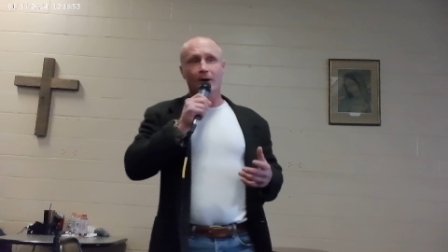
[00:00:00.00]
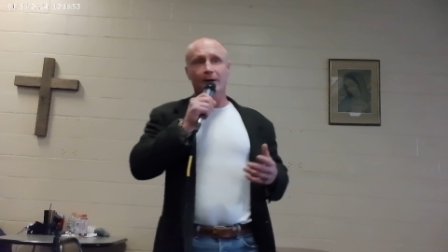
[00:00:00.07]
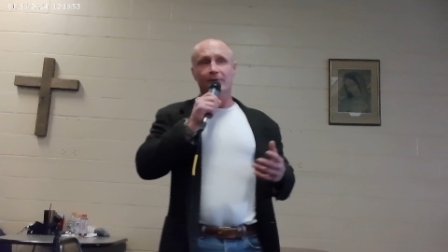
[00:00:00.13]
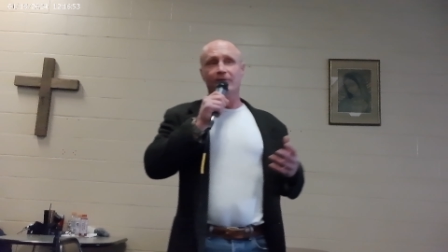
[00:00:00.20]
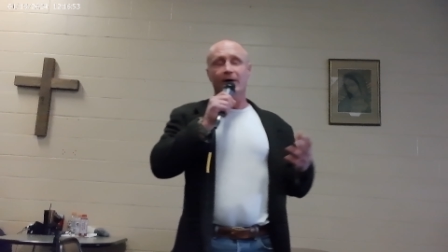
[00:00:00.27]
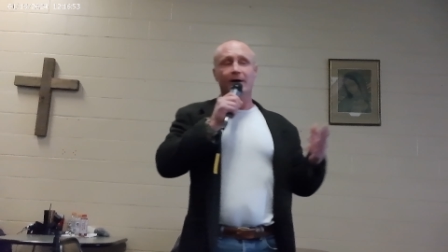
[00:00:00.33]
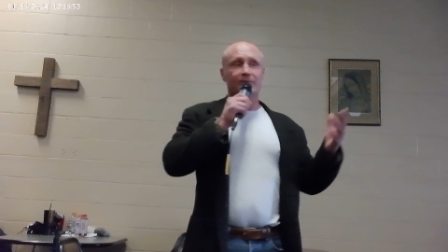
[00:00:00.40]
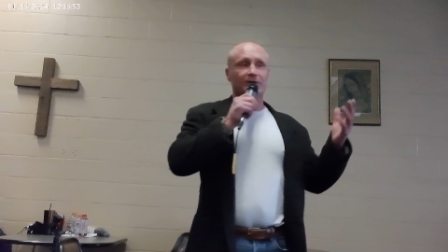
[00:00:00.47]
If
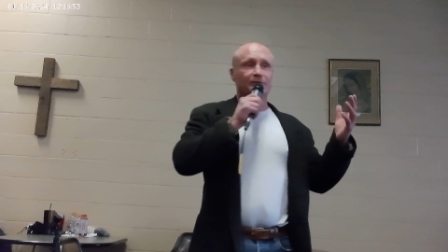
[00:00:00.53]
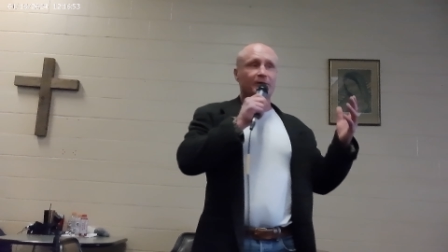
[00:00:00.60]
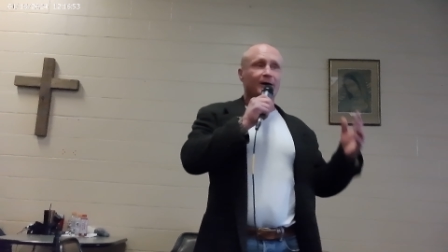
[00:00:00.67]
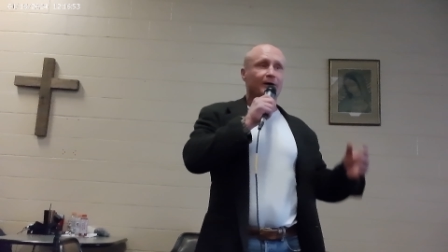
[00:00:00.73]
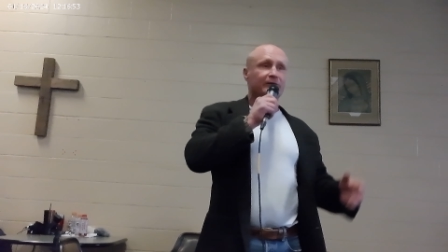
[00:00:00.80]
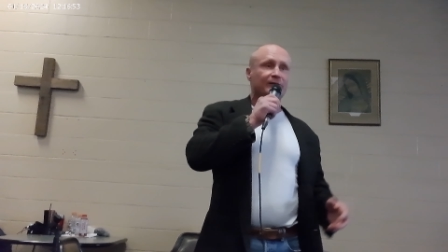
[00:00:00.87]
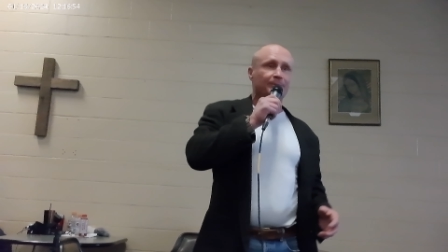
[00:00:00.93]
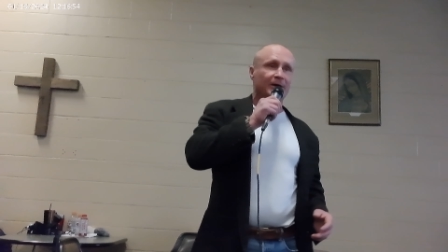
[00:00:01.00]
I ever thought I
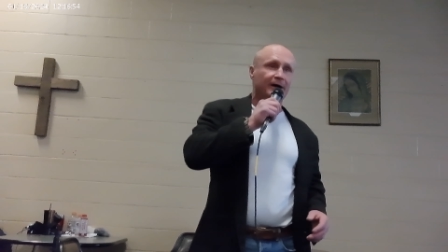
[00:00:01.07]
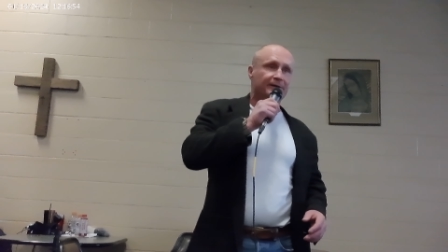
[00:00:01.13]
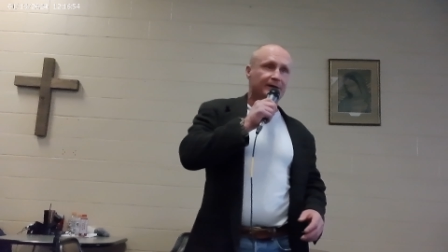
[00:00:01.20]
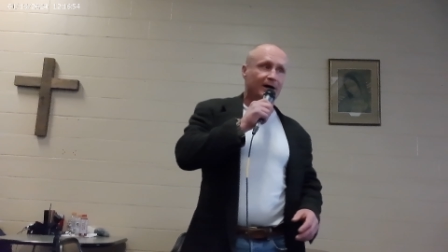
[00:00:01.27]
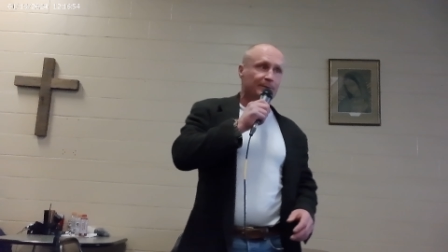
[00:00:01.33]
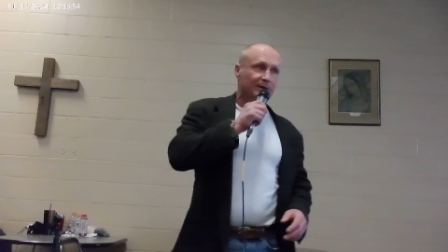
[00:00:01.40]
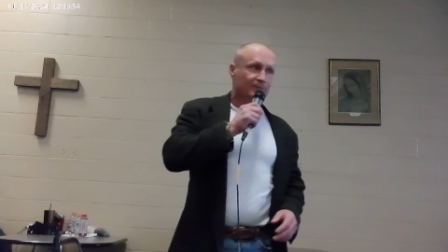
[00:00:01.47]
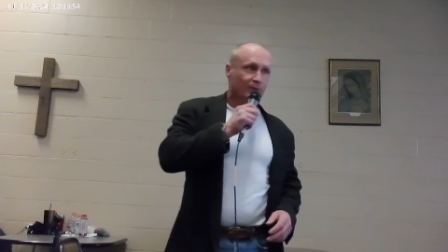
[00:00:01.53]
was a bad
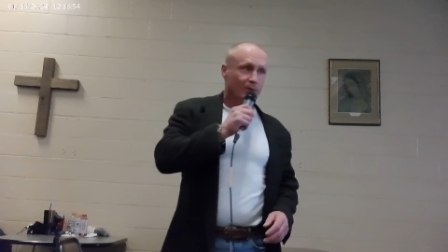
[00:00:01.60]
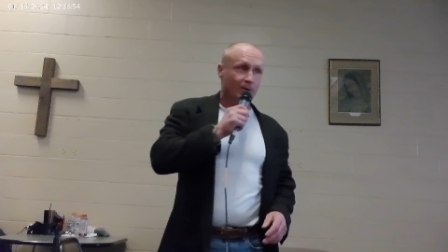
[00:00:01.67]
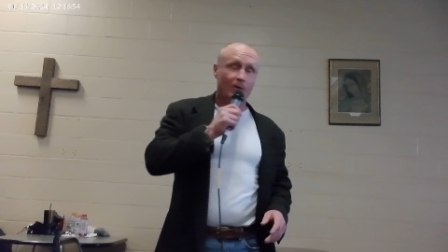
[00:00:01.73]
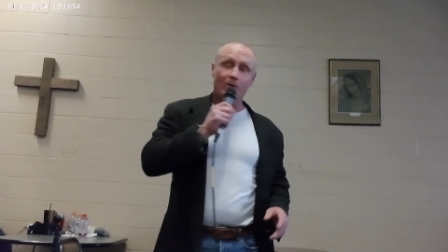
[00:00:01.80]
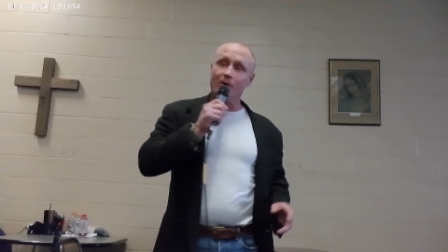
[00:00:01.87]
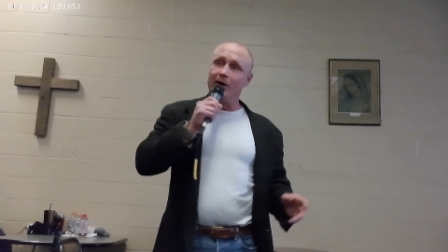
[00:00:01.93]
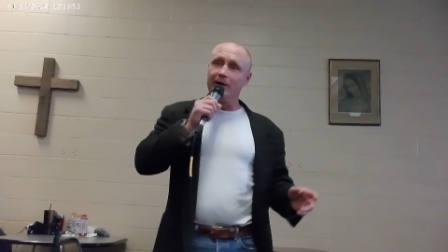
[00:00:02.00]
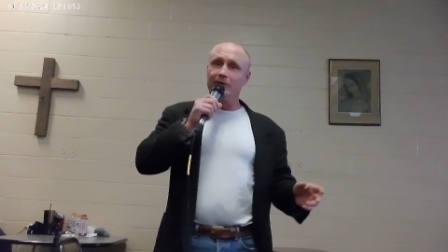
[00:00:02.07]
dad before,
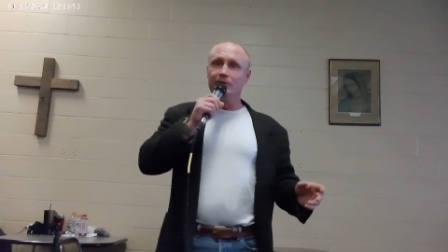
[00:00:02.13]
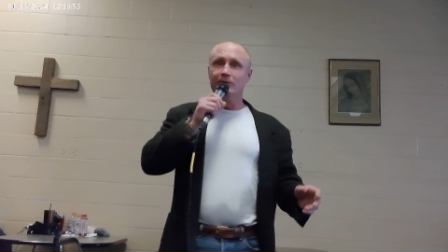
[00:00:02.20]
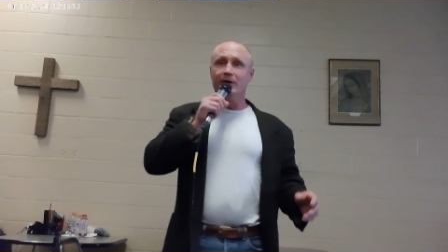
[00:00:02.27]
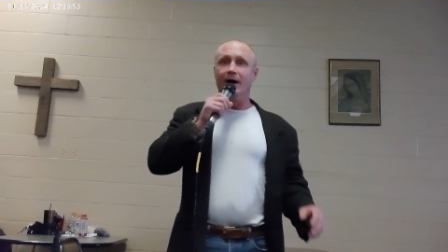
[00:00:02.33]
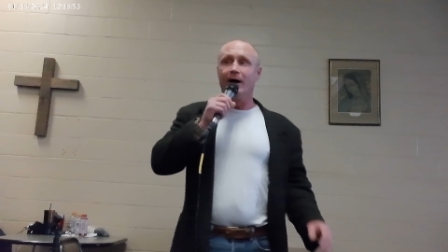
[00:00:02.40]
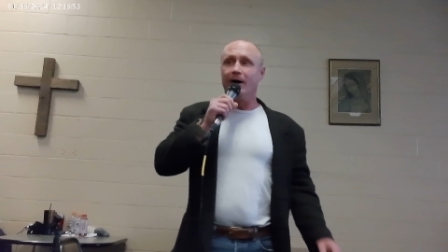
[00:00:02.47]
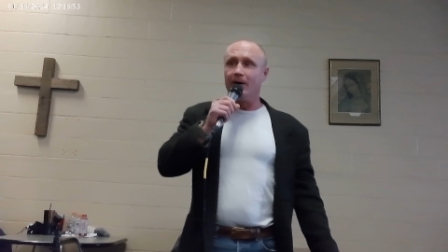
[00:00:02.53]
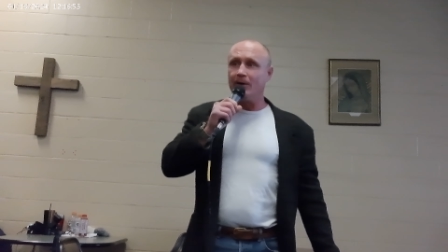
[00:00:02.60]
oh, I knew
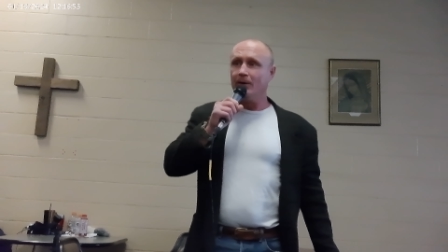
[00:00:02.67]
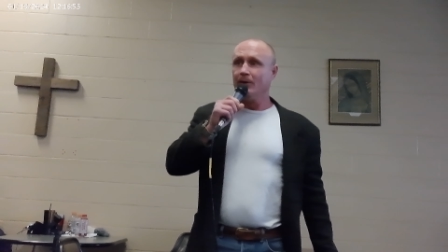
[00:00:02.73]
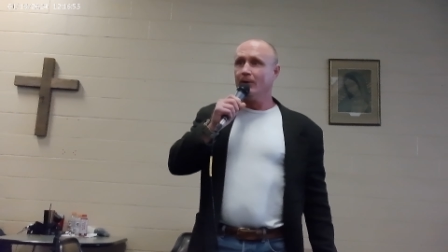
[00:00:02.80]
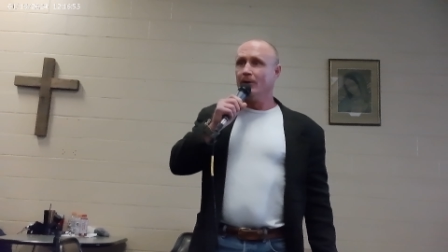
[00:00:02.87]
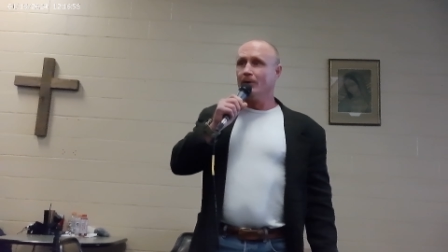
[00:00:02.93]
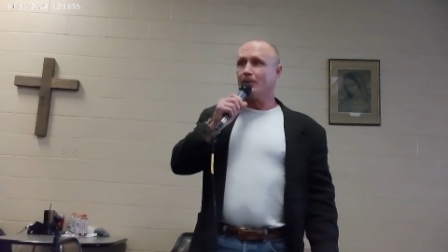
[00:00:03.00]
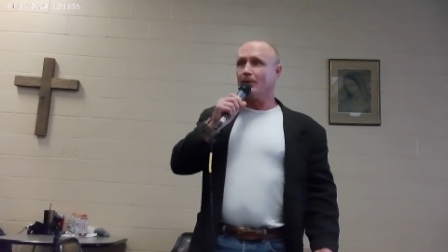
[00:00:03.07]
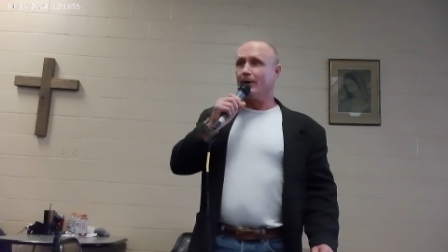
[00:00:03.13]
now,
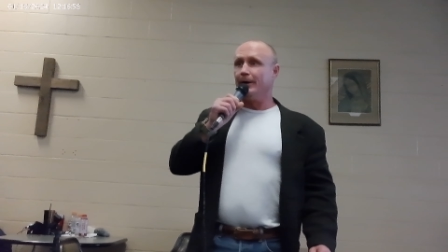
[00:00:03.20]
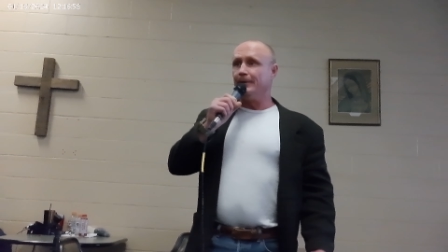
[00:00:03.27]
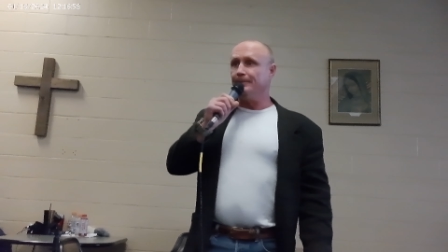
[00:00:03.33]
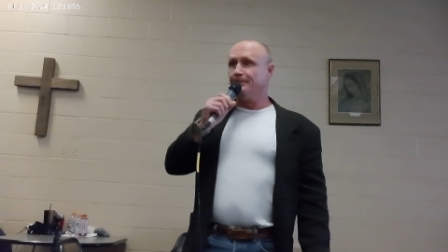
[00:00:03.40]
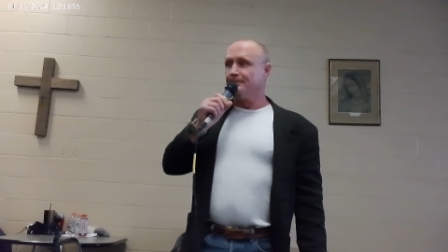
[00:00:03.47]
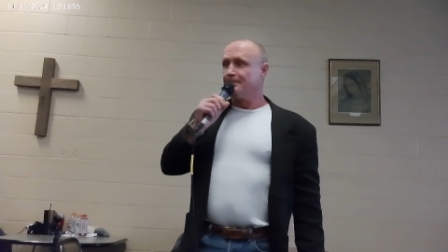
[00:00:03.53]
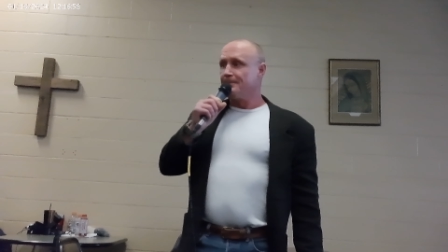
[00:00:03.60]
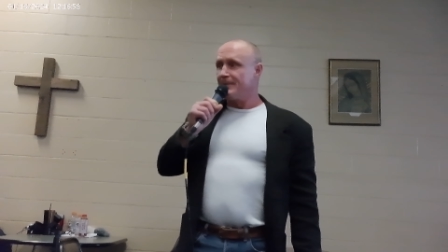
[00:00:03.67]
right?
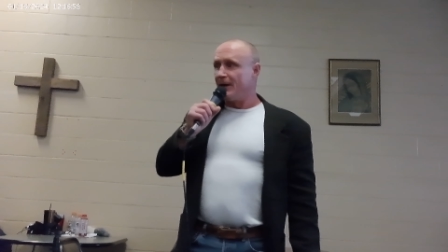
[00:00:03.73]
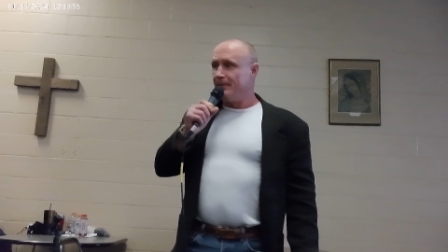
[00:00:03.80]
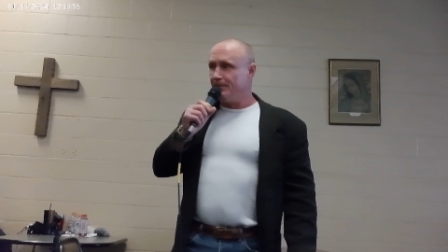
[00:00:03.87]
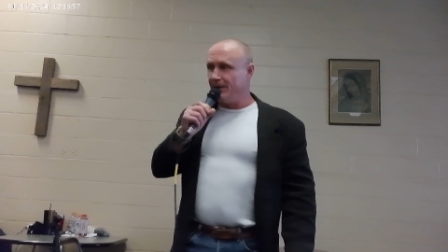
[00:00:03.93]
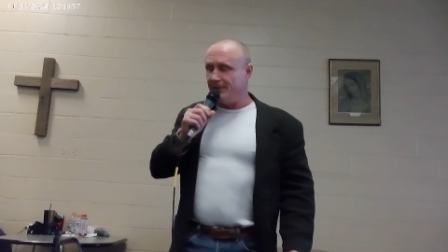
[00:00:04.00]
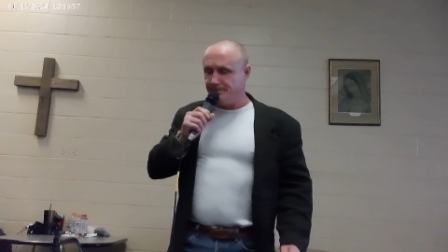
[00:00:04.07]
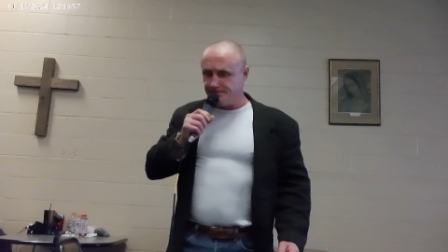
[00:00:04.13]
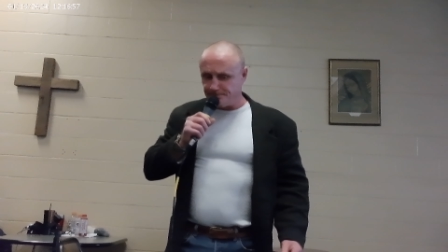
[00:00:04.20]

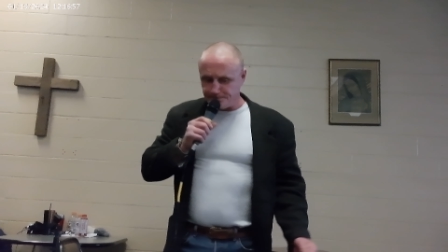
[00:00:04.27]
But